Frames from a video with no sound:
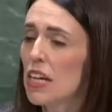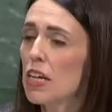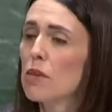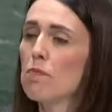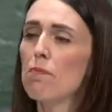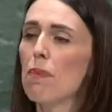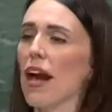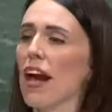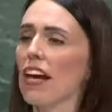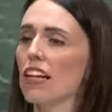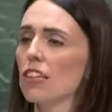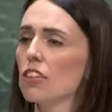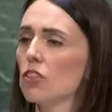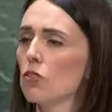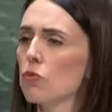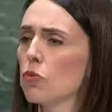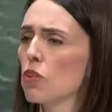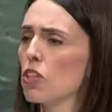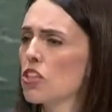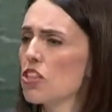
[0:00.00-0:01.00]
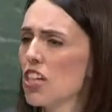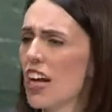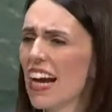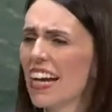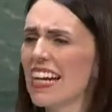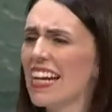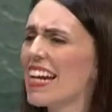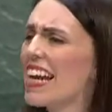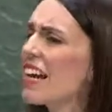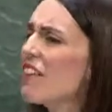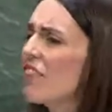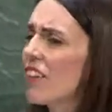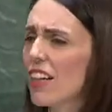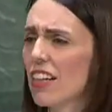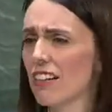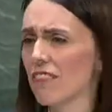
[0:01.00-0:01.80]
impacts of which are never